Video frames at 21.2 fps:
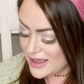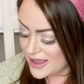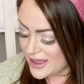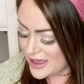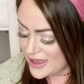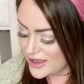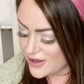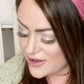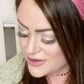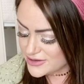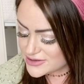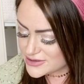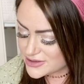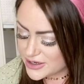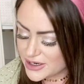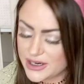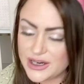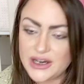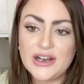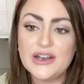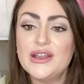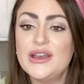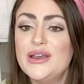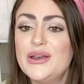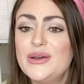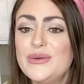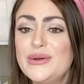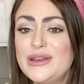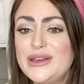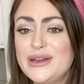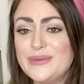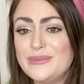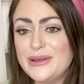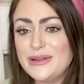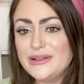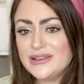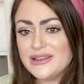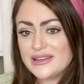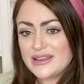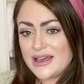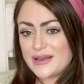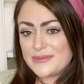I also heard when your
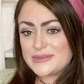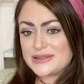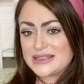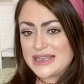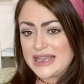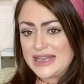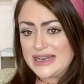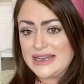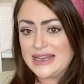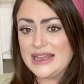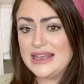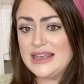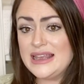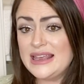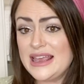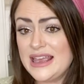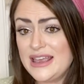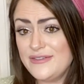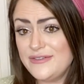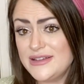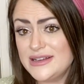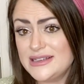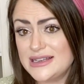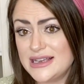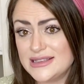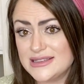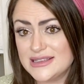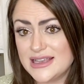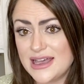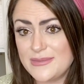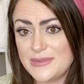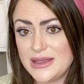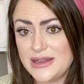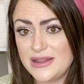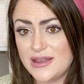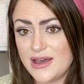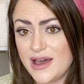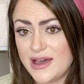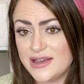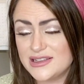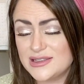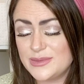milk comes in, if it does come in the
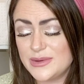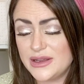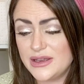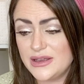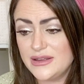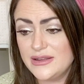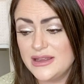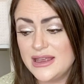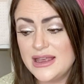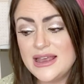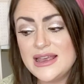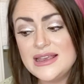hospital,